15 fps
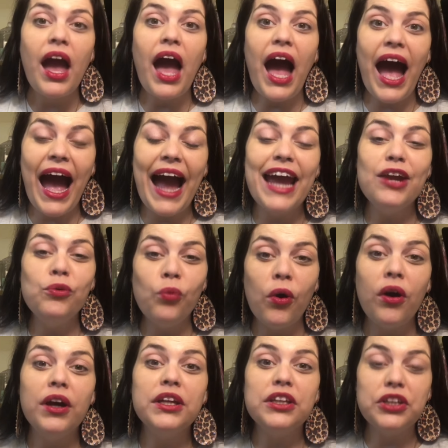I
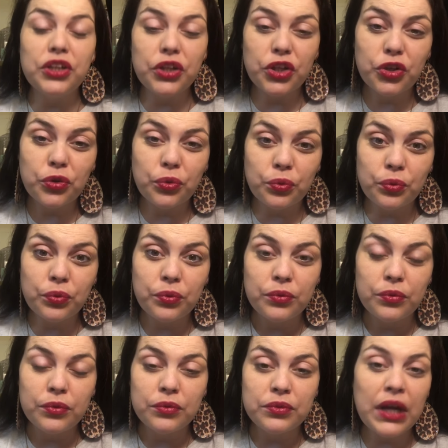want you,
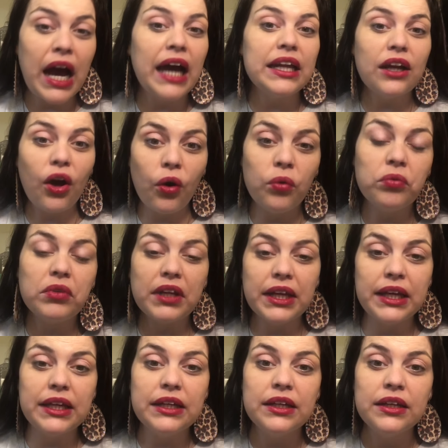not
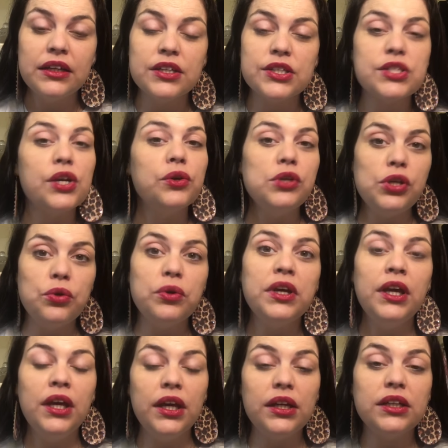only so you
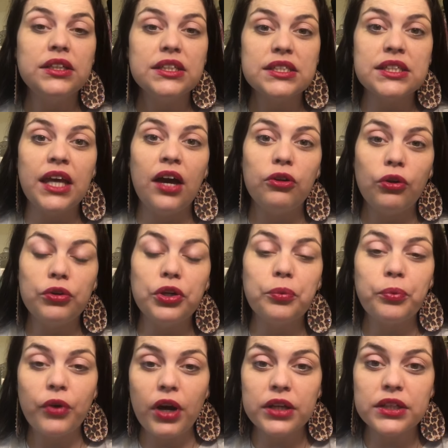can get a discount on your
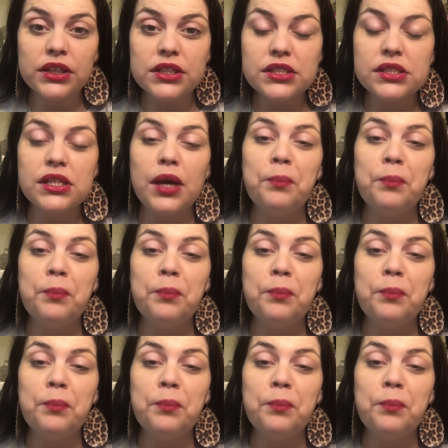products,